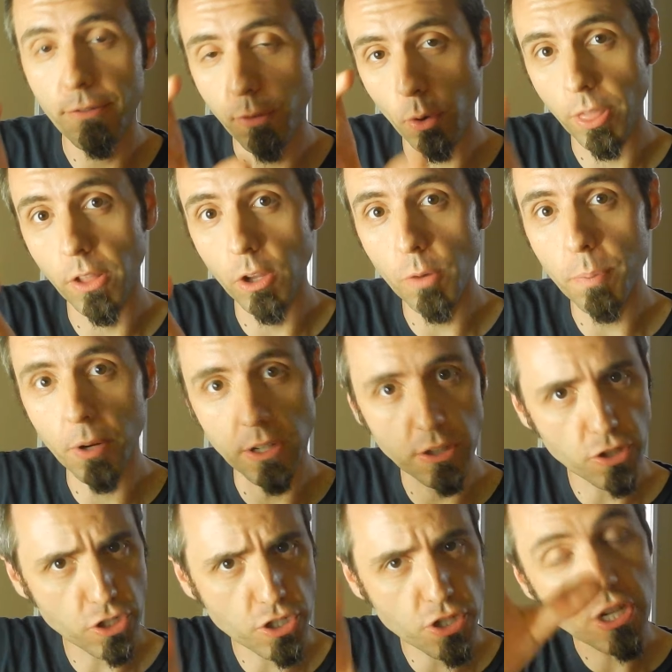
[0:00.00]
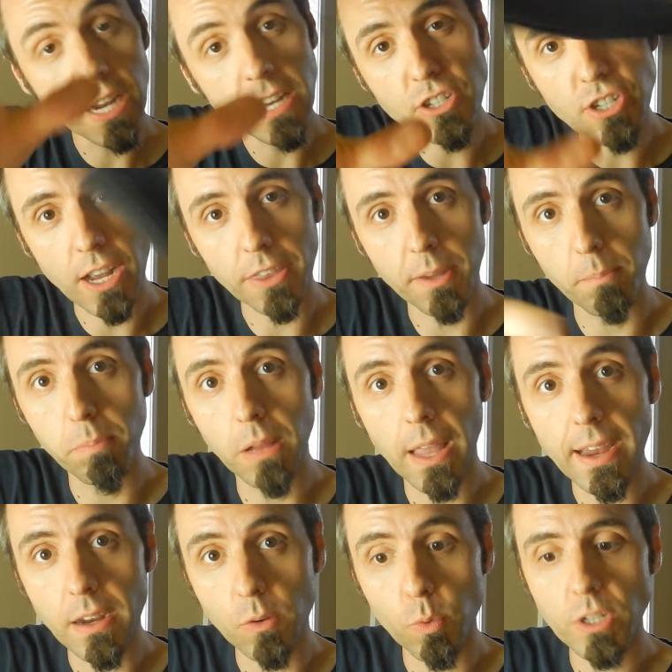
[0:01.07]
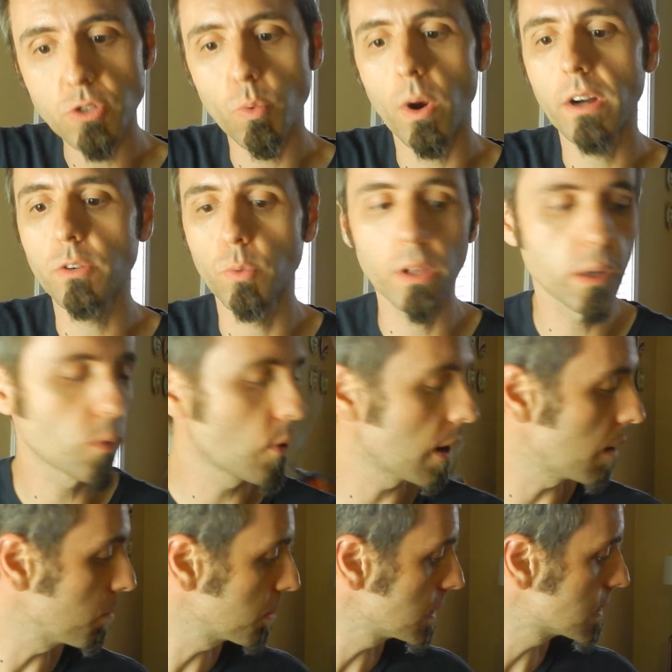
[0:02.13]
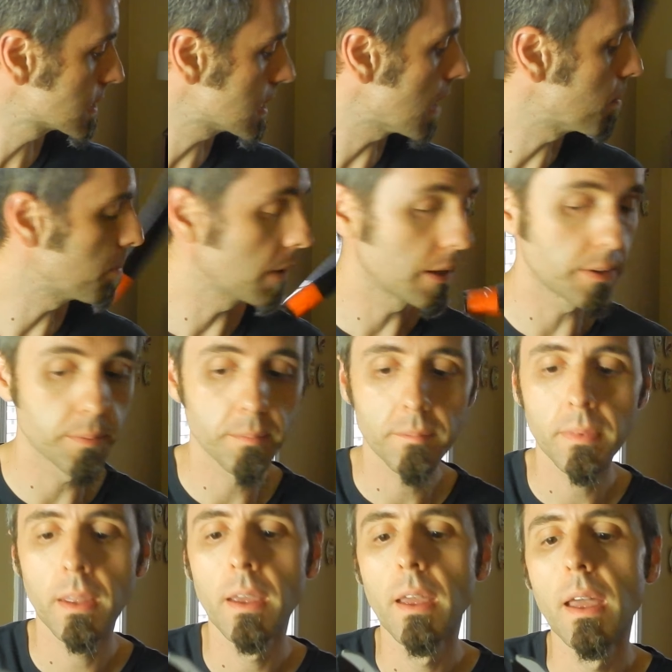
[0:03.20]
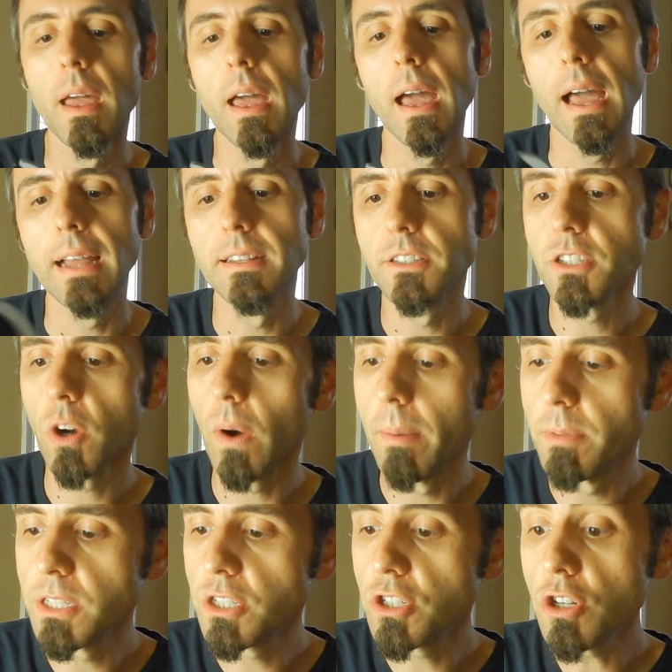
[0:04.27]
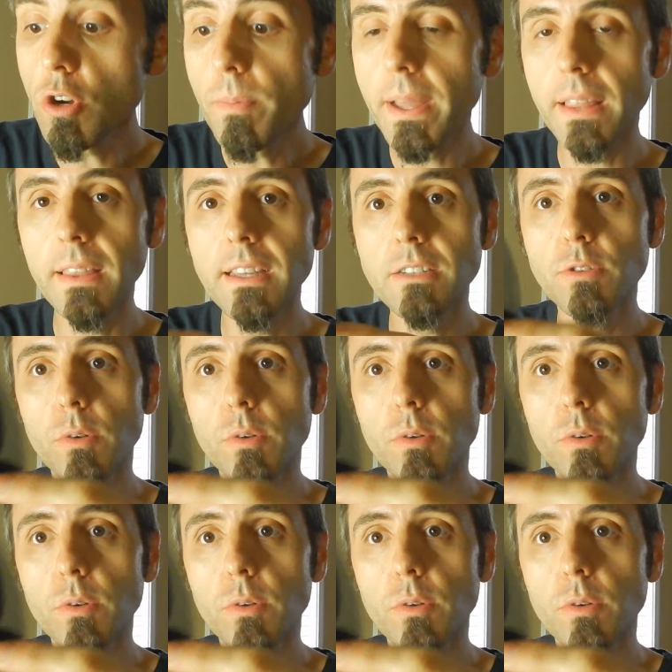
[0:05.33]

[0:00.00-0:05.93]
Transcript: for the looper, and you just change out the blade, which worked really well. Please stop, bud. And so I'm assuming these